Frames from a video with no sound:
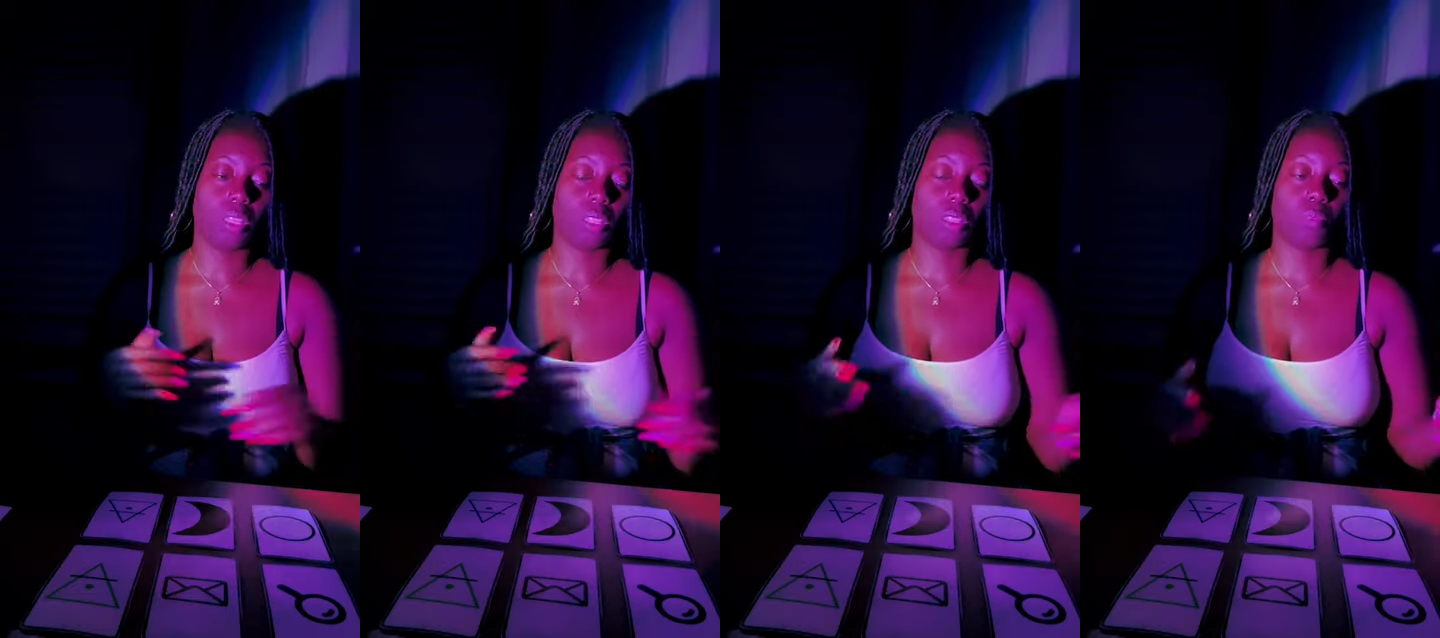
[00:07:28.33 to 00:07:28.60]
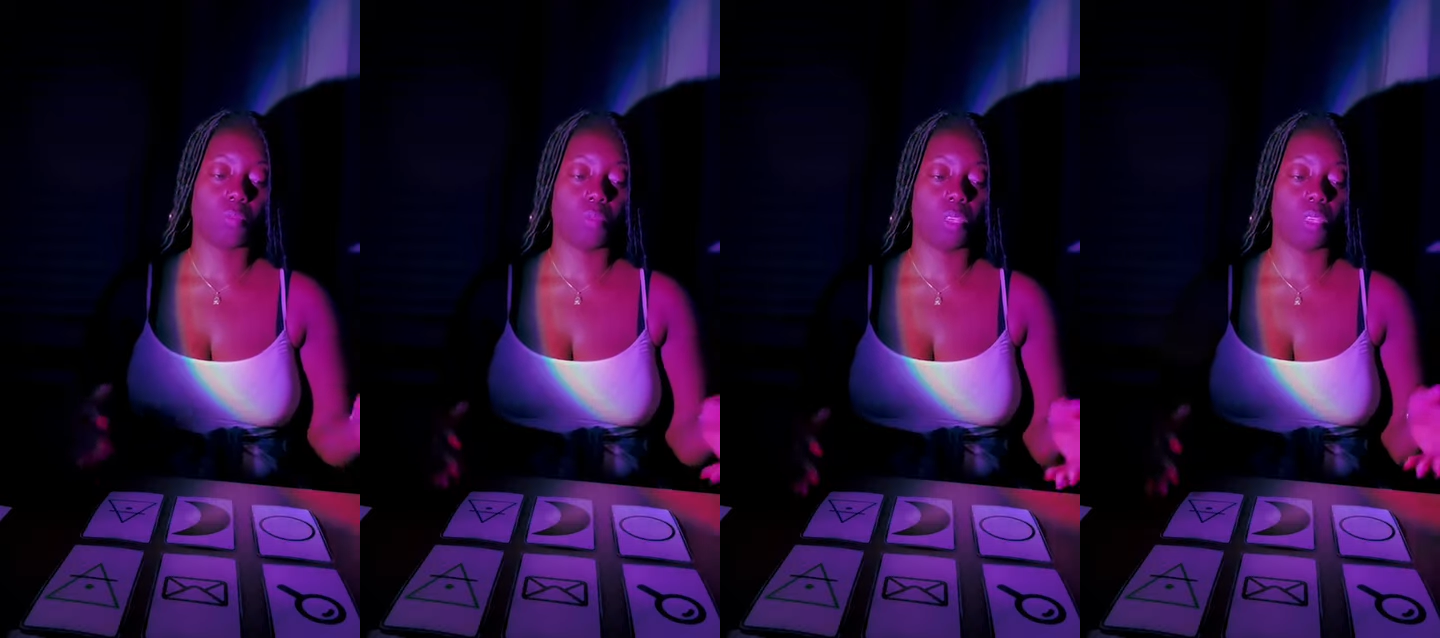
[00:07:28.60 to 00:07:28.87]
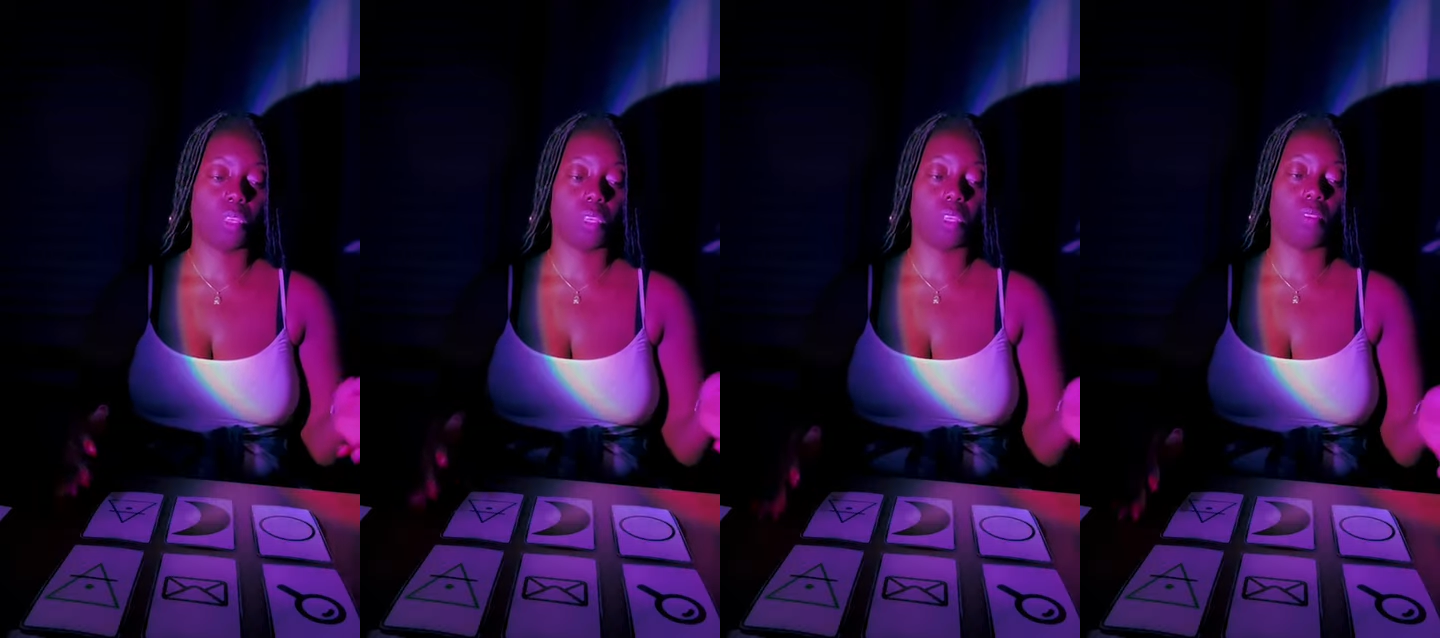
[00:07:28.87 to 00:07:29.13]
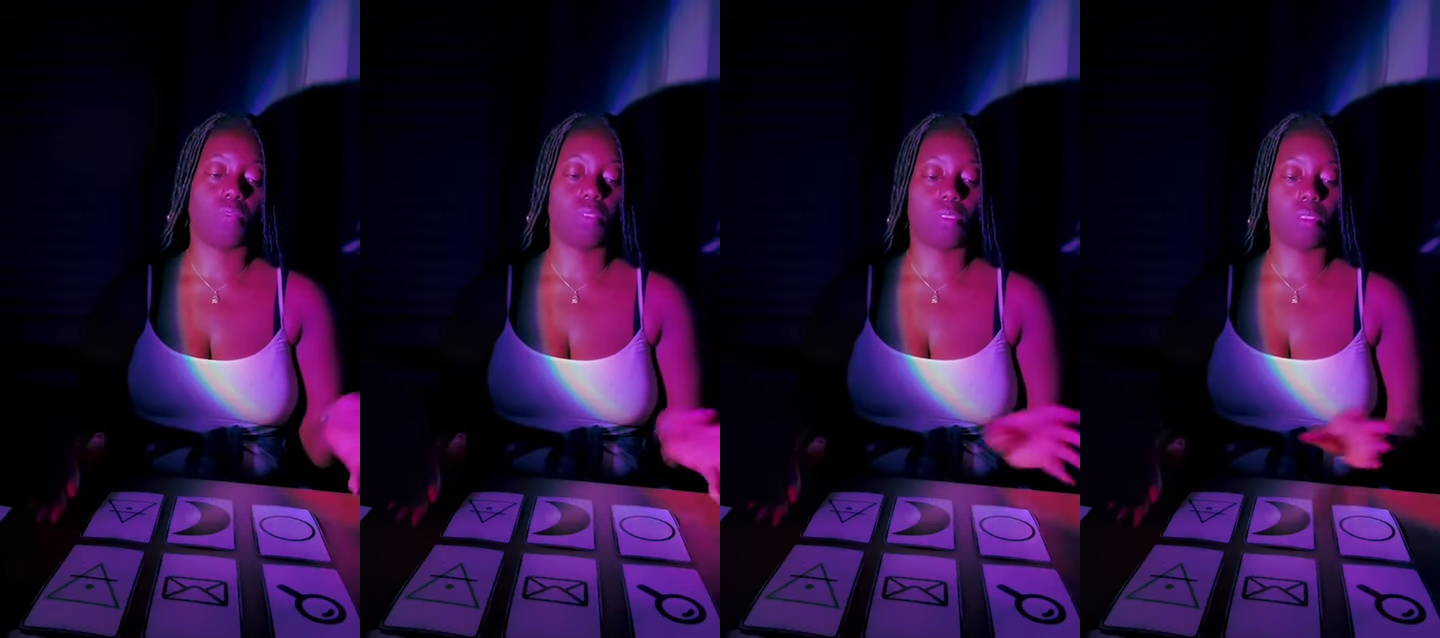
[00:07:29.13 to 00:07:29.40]
This could be
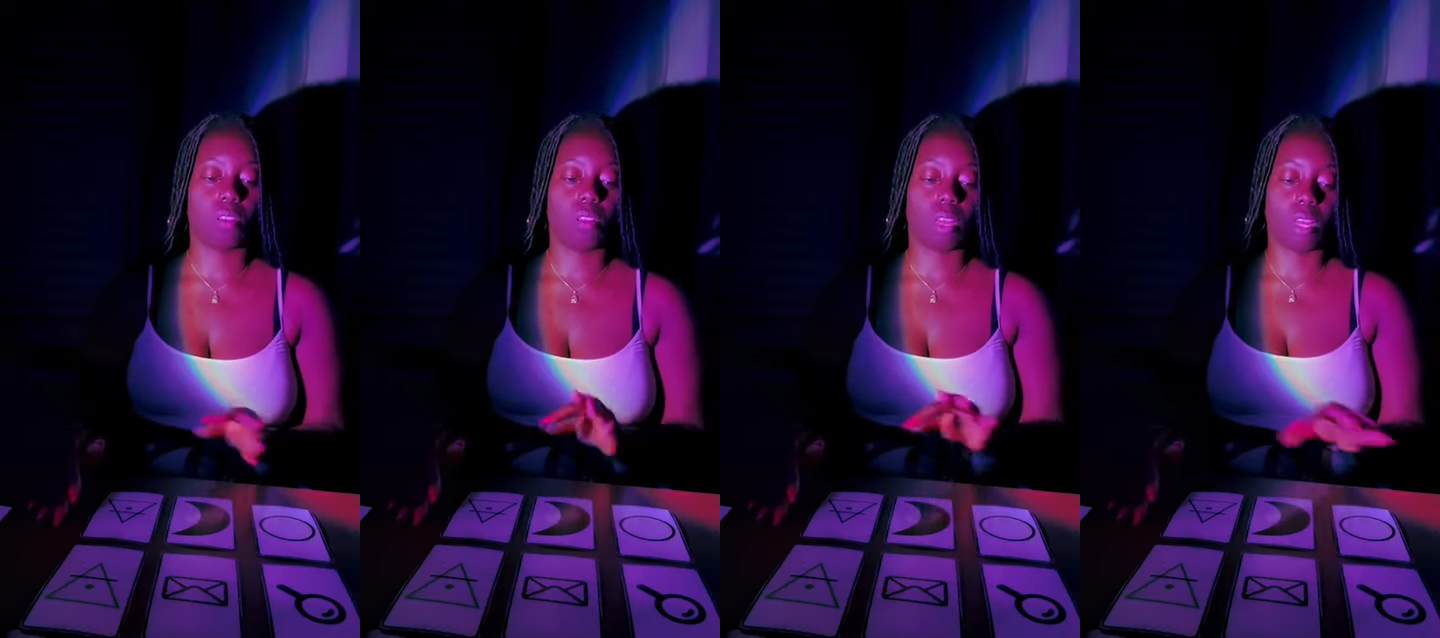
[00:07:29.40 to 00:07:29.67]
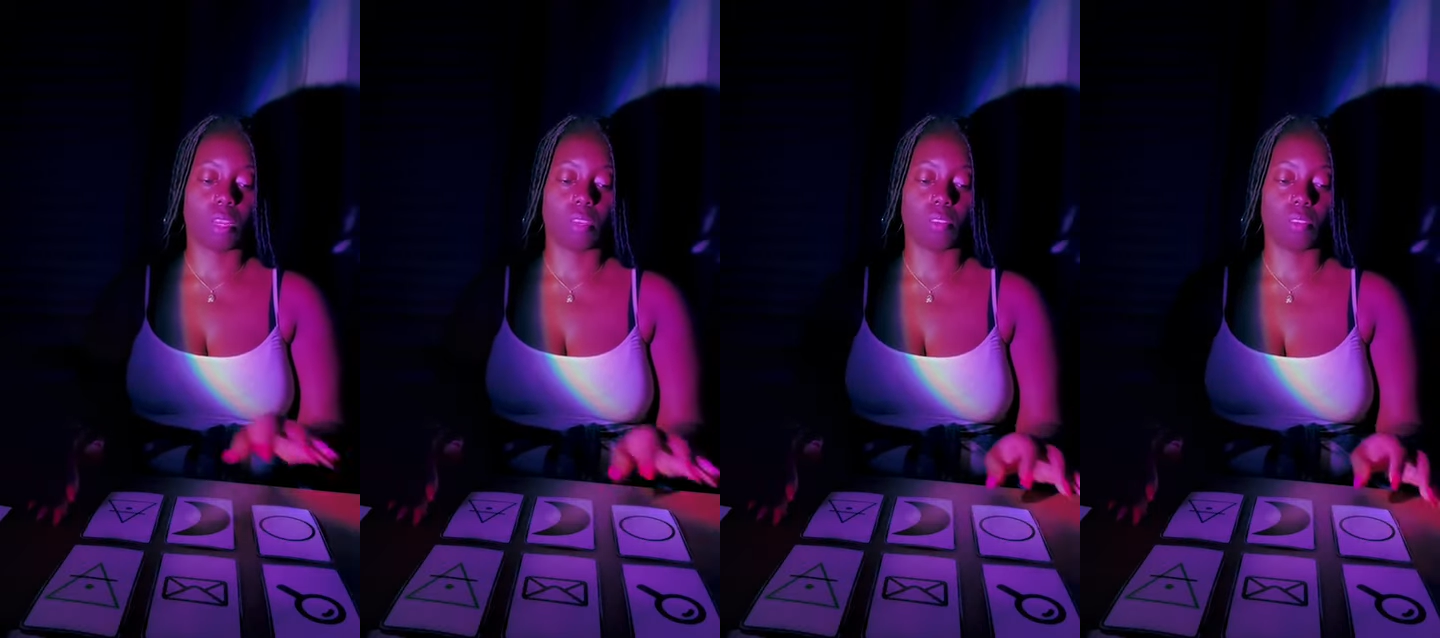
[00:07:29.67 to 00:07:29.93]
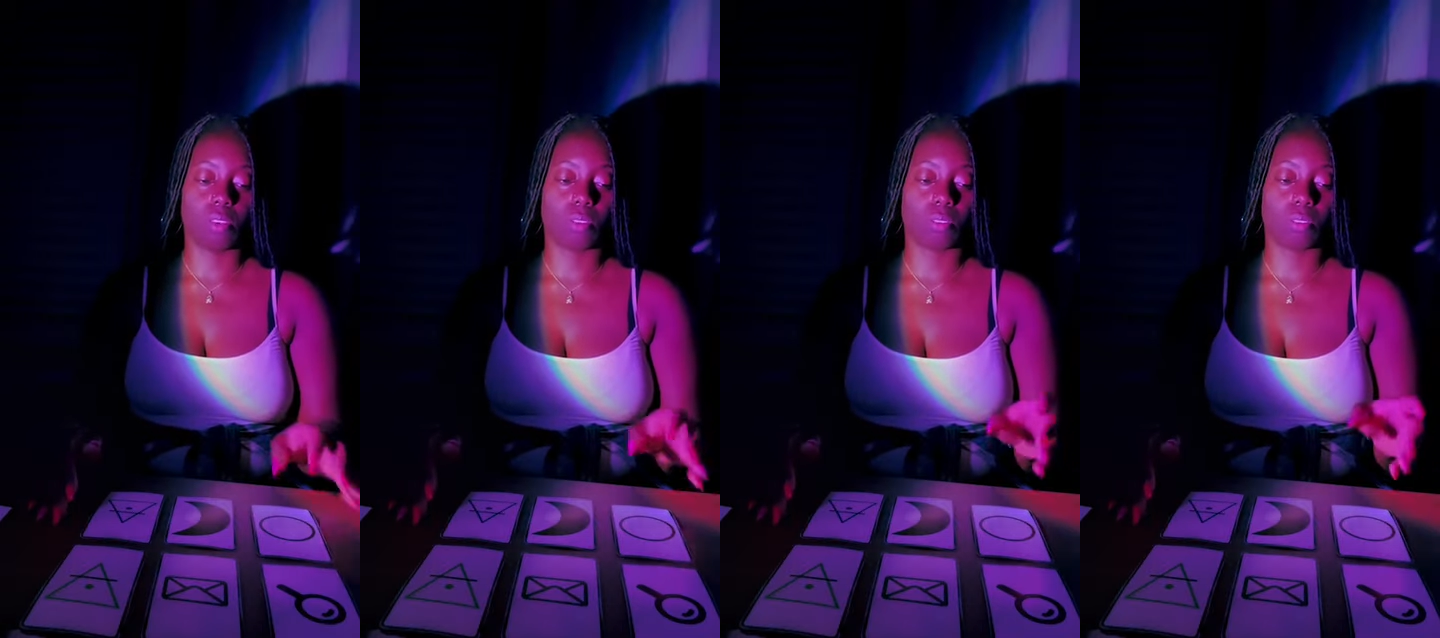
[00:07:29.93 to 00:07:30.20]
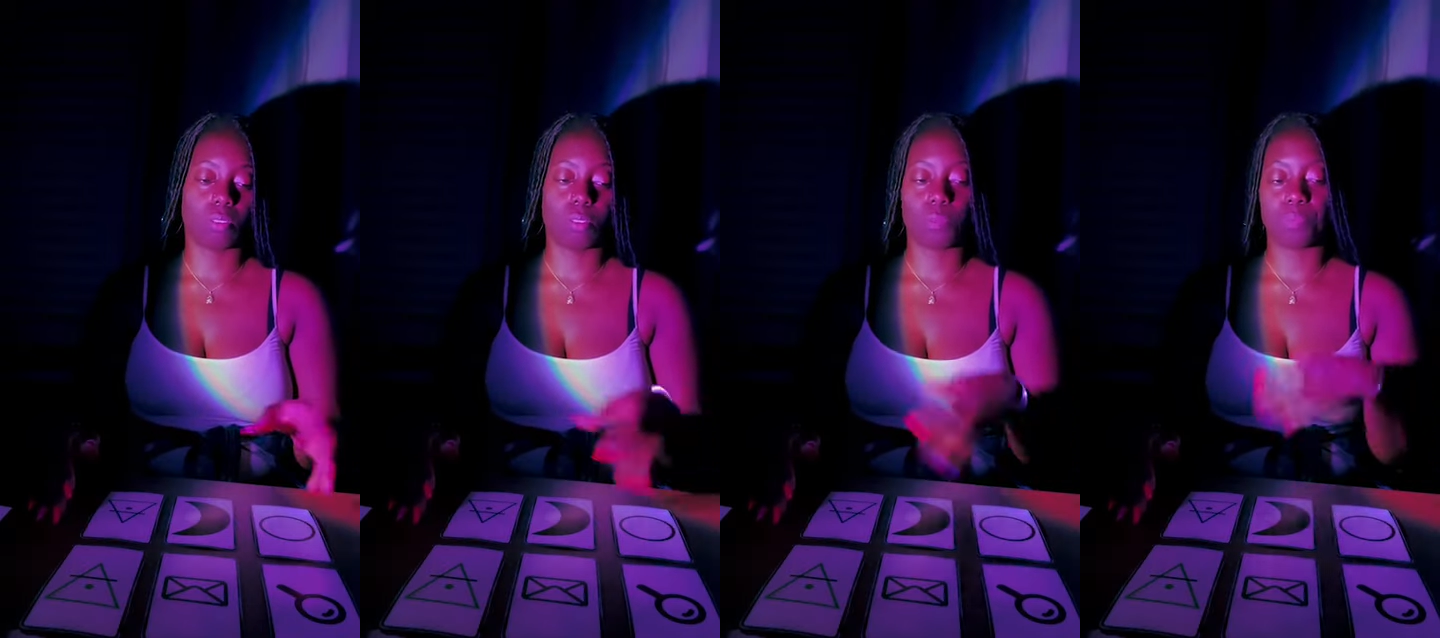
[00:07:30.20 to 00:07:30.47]
even like a
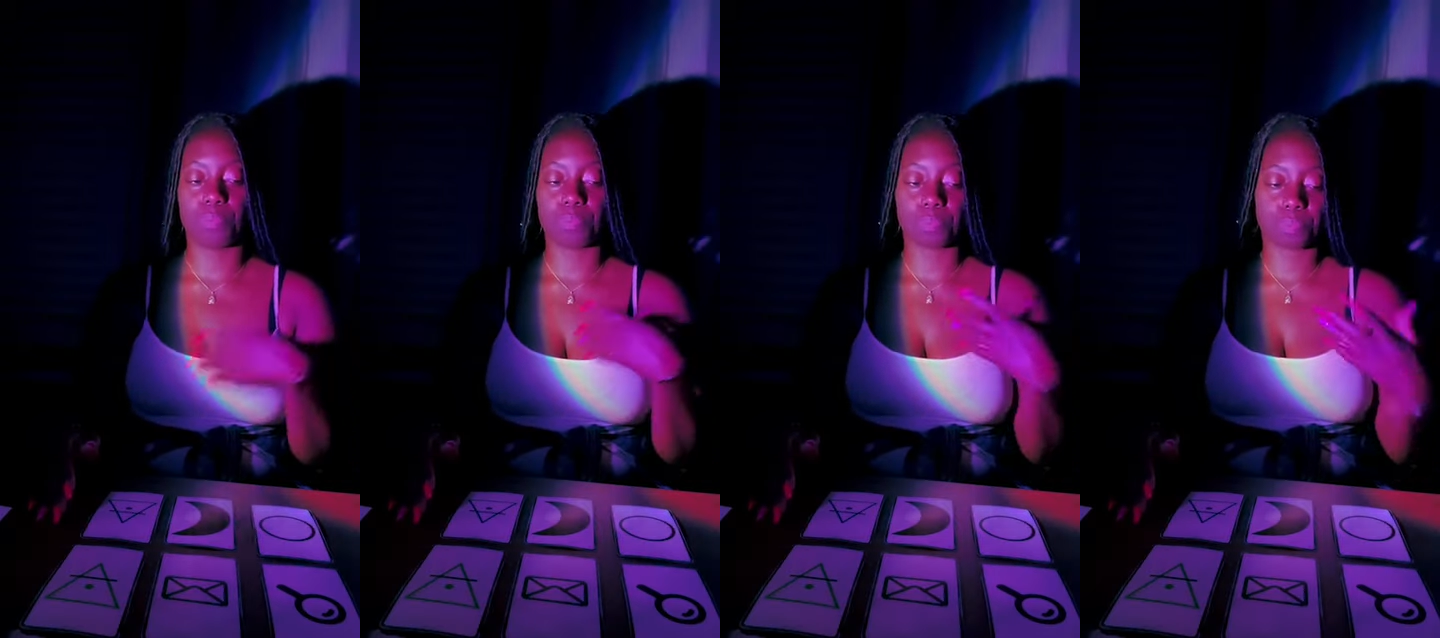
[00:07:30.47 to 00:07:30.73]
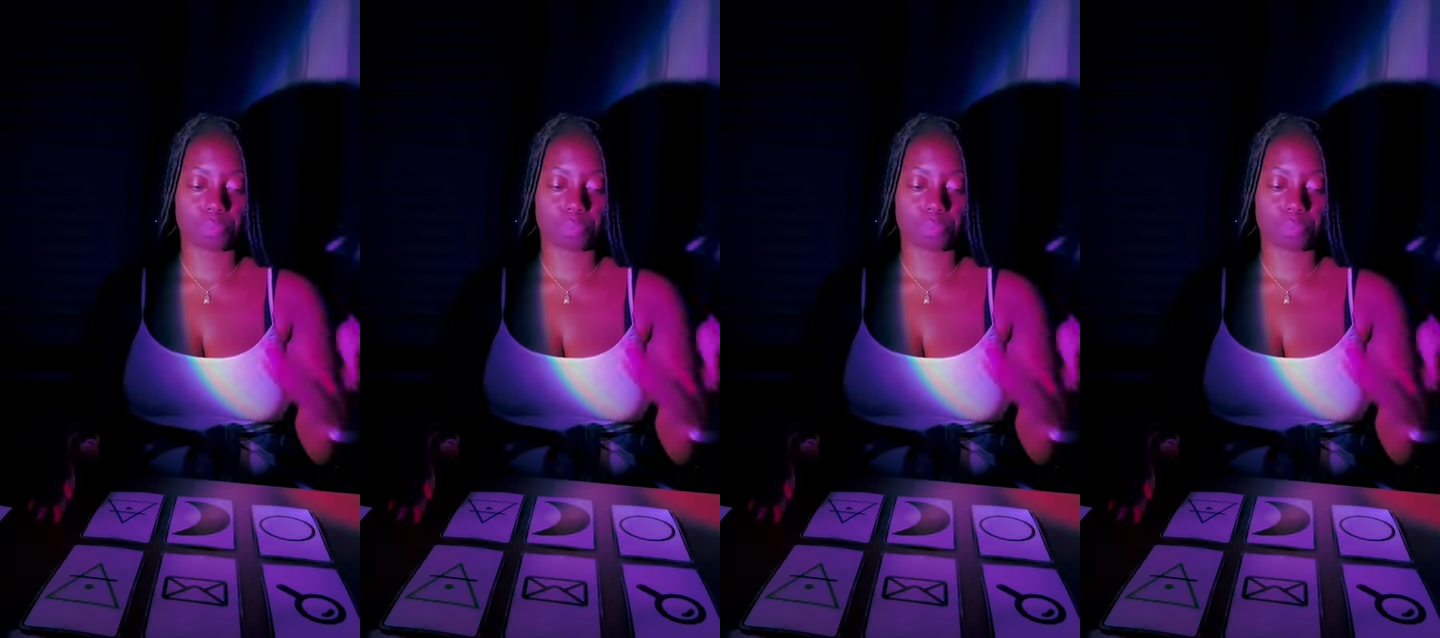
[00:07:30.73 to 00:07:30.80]
younger